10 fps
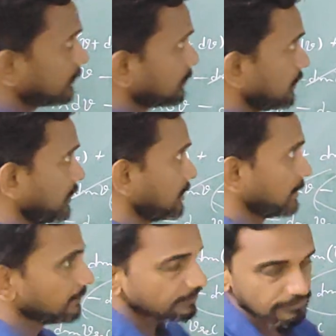with
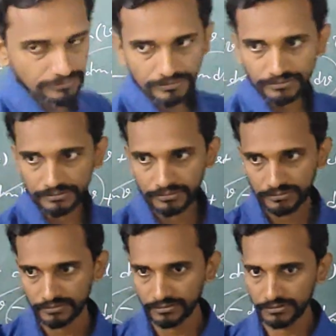dt,
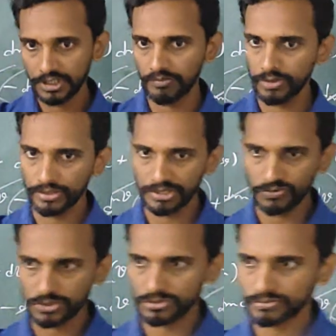the above
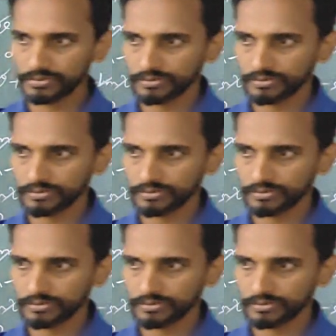equation.